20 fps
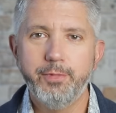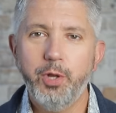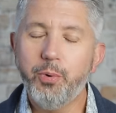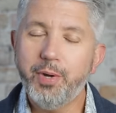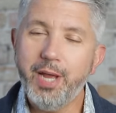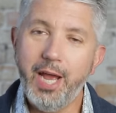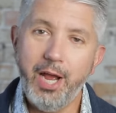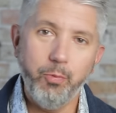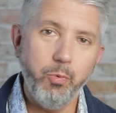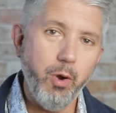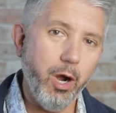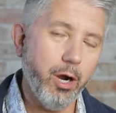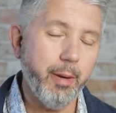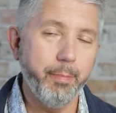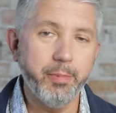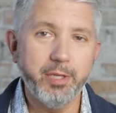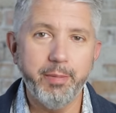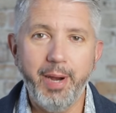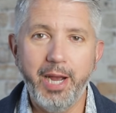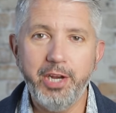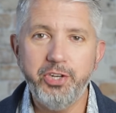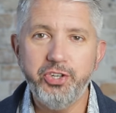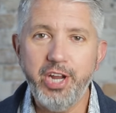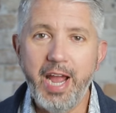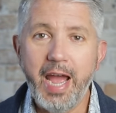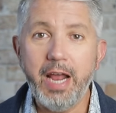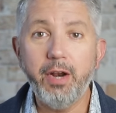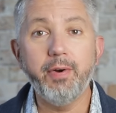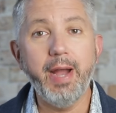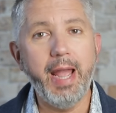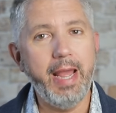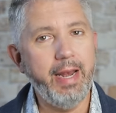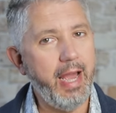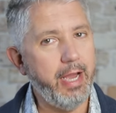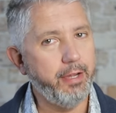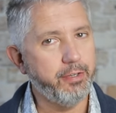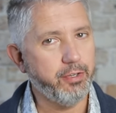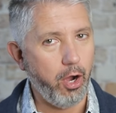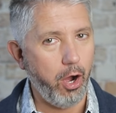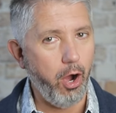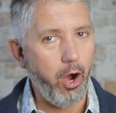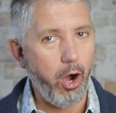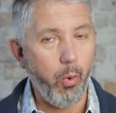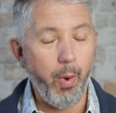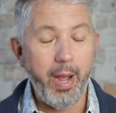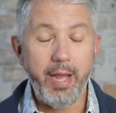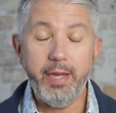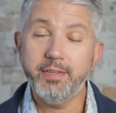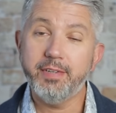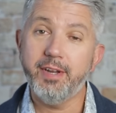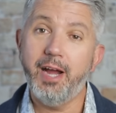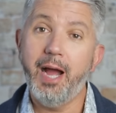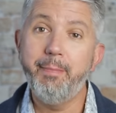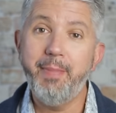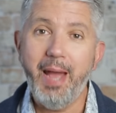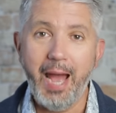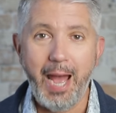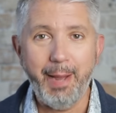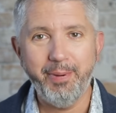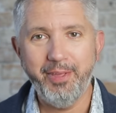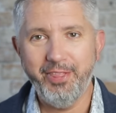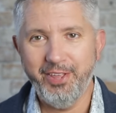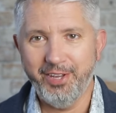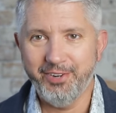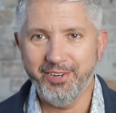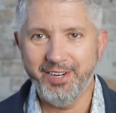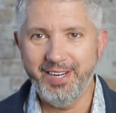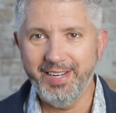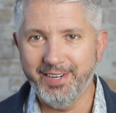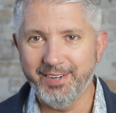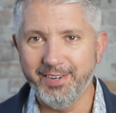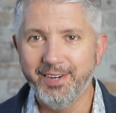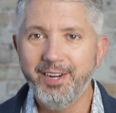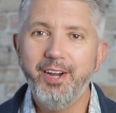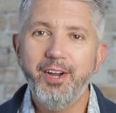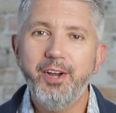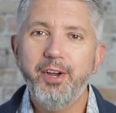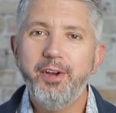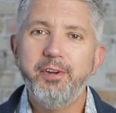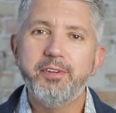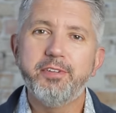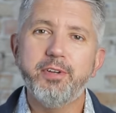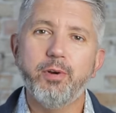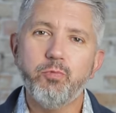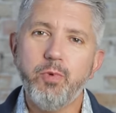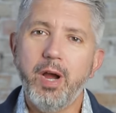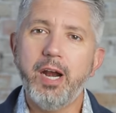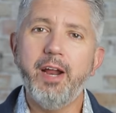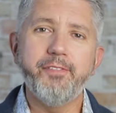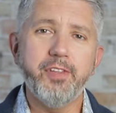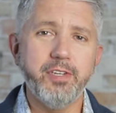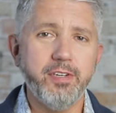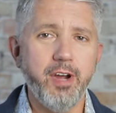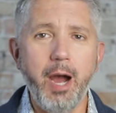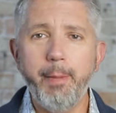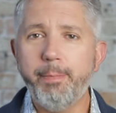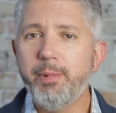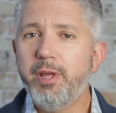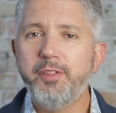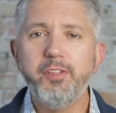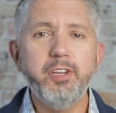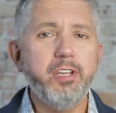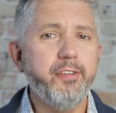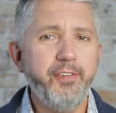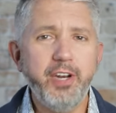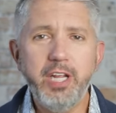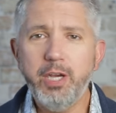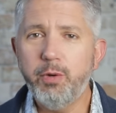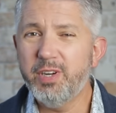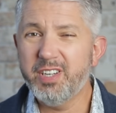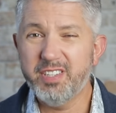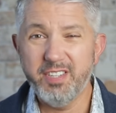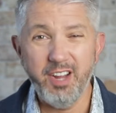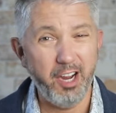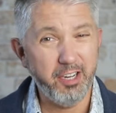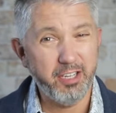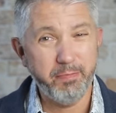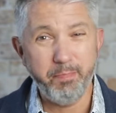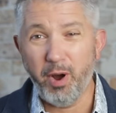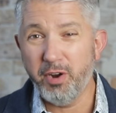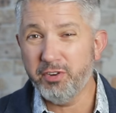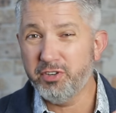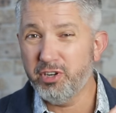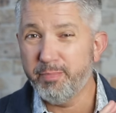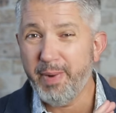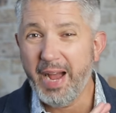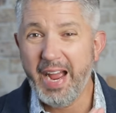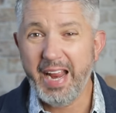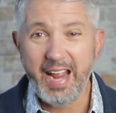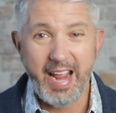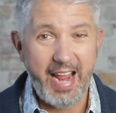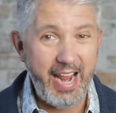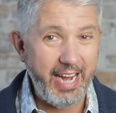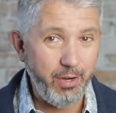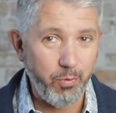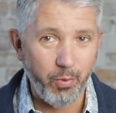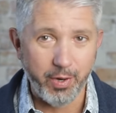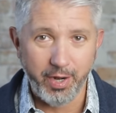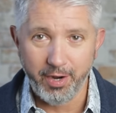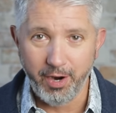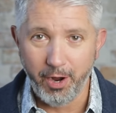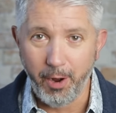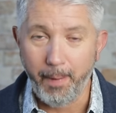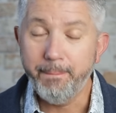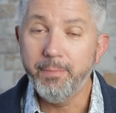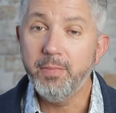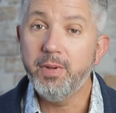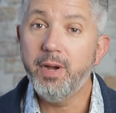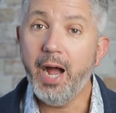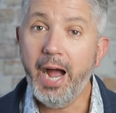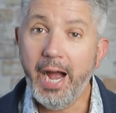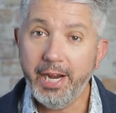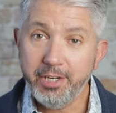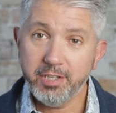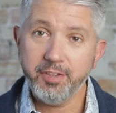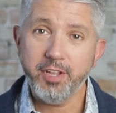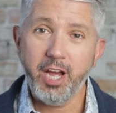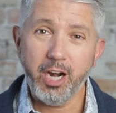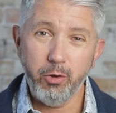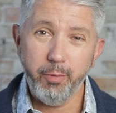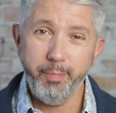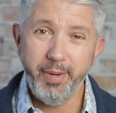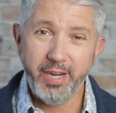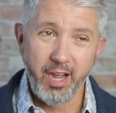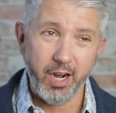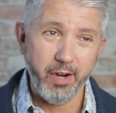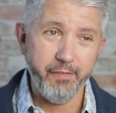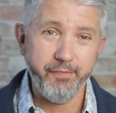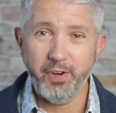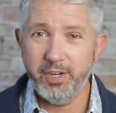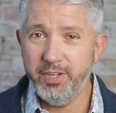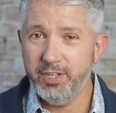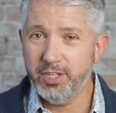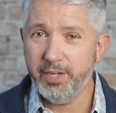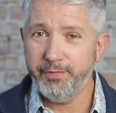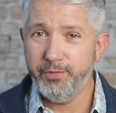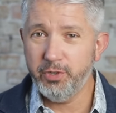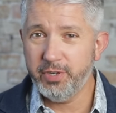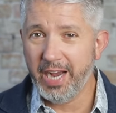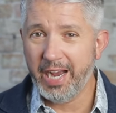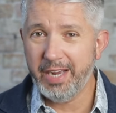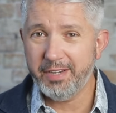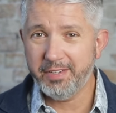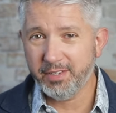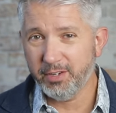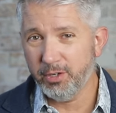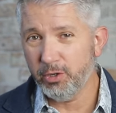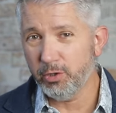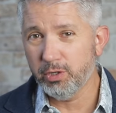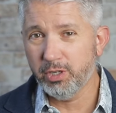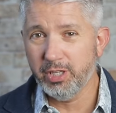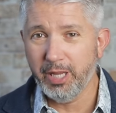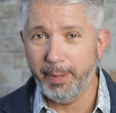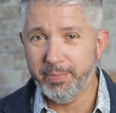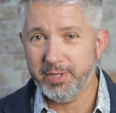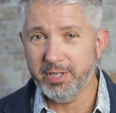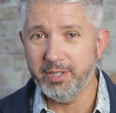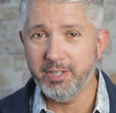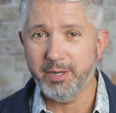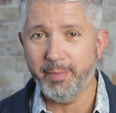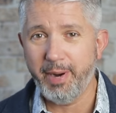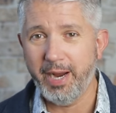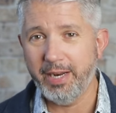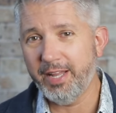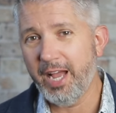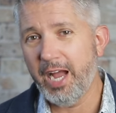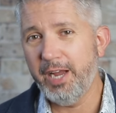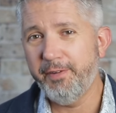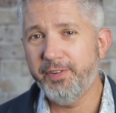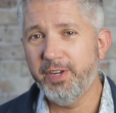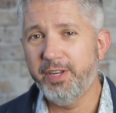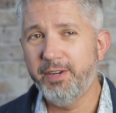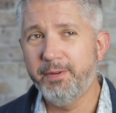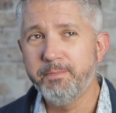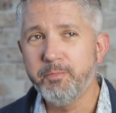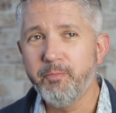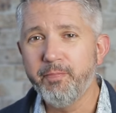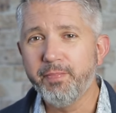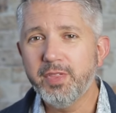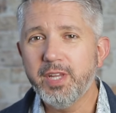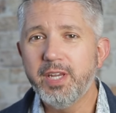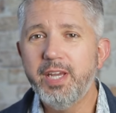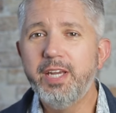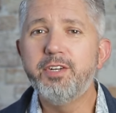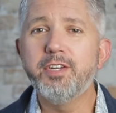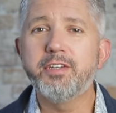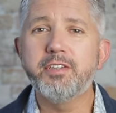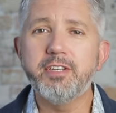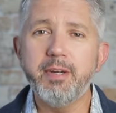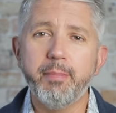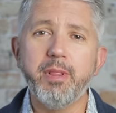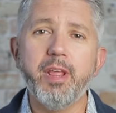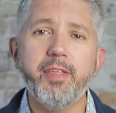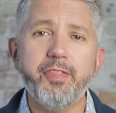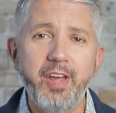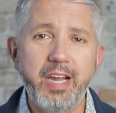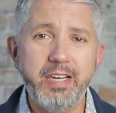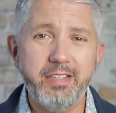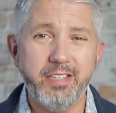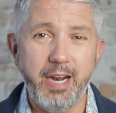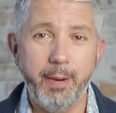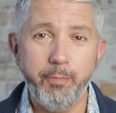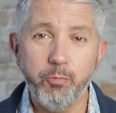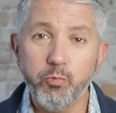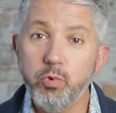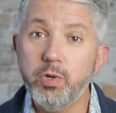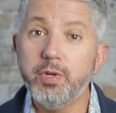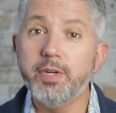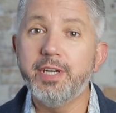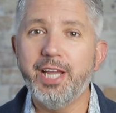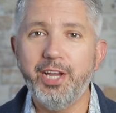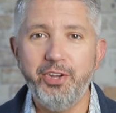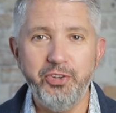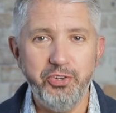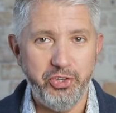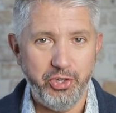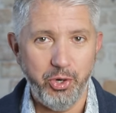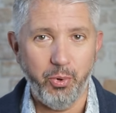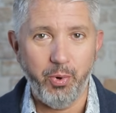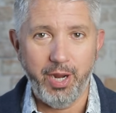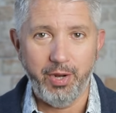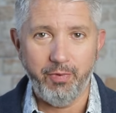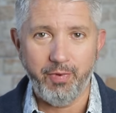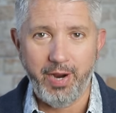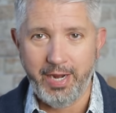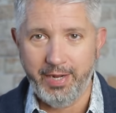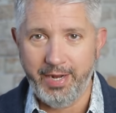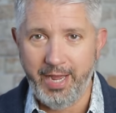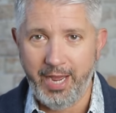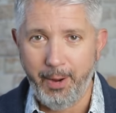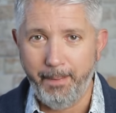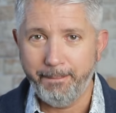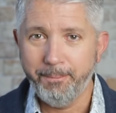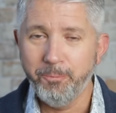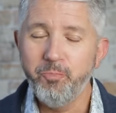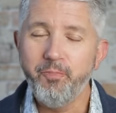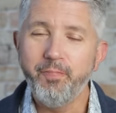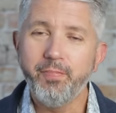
Okay, welcome to my channel, and as always, I'm happy that you're here. So right off the top, this video is not sponsored by anyone at all. I just thought it would be kind of fun to give you guys a little glimpse into my life and into some of the things that I'm really enjoying right now.